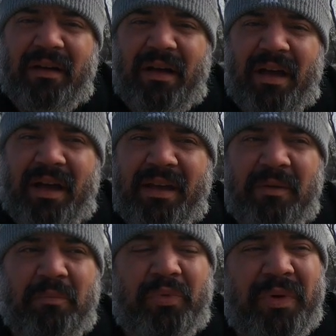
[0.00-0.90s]
I
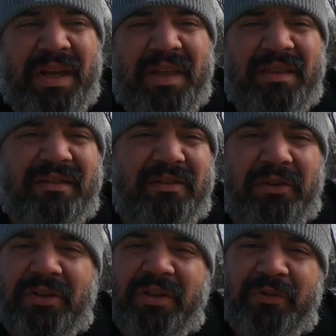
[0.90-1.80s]
can breathe. It's still a
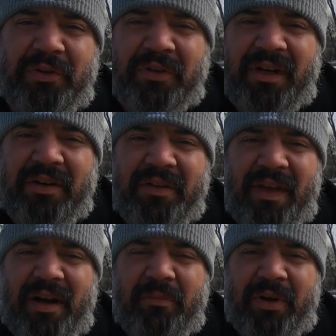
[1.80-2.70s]
little difficult here and
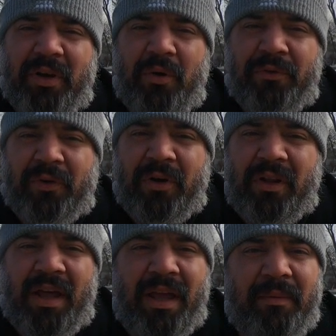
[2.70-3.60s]
there, but overall
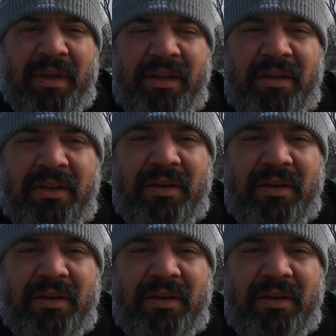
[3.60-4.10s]
I am in